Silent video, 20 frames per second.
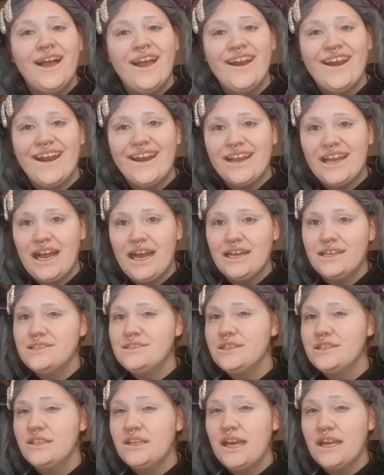Alright guys,
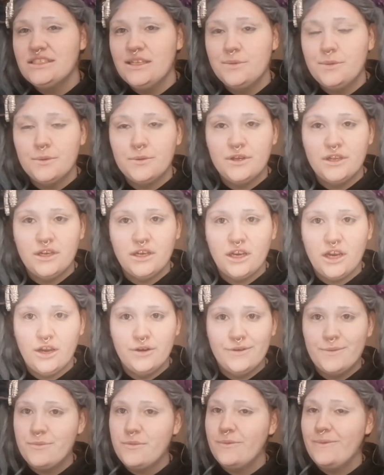so next up I'm going to
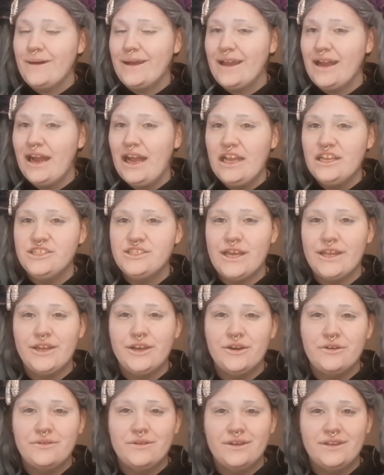go in with my
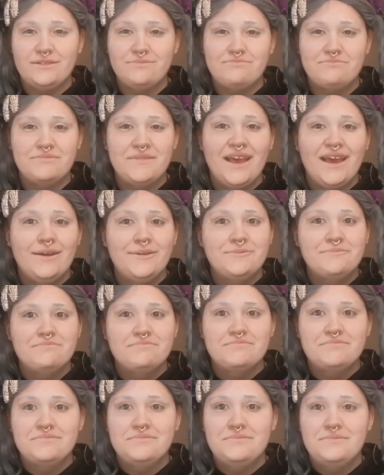eyeshadow and
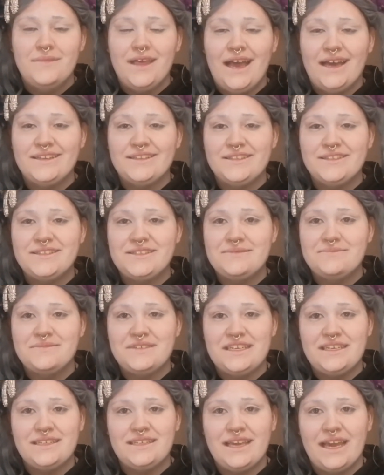add in some
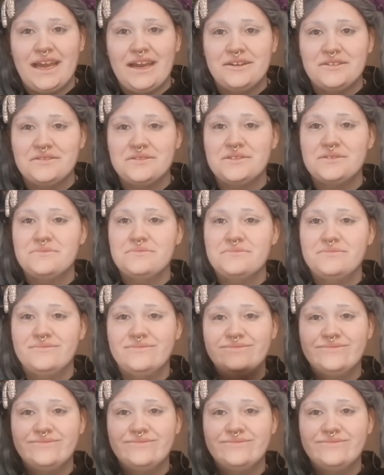details.